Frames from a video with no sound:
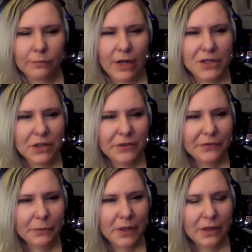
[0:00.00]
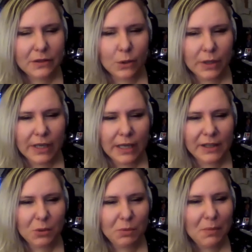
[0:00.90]
round off with talking a
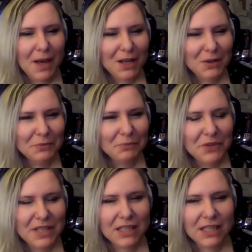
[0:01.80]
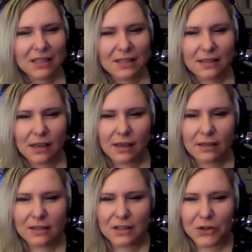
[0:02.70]
little bit about resilience
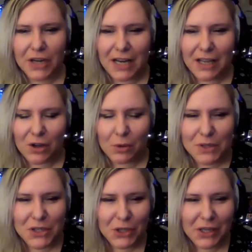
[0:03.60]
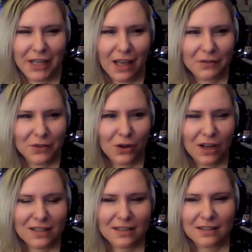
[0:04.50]
and creating opportunity out of
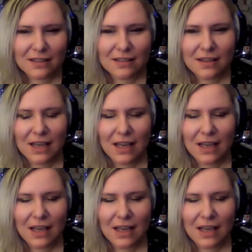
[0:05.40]
crisis.